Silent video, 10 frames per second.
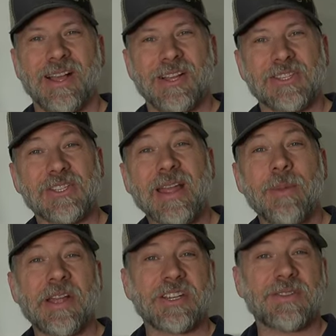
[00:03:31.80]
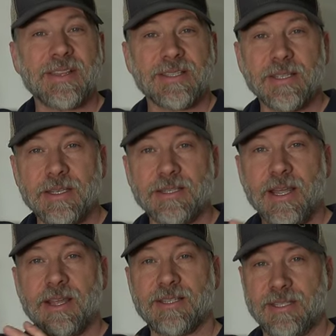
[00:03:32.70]
So like I mentioned, this is
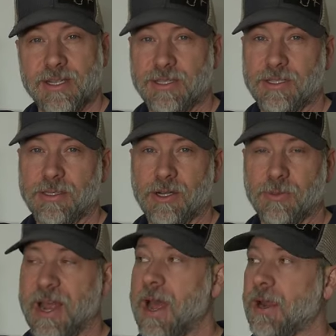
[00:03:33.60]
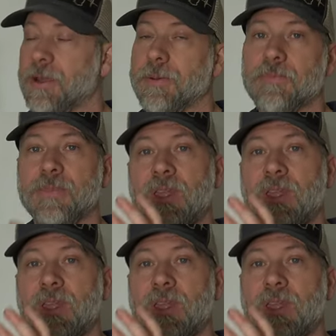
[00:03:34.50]
a 60 liter pack,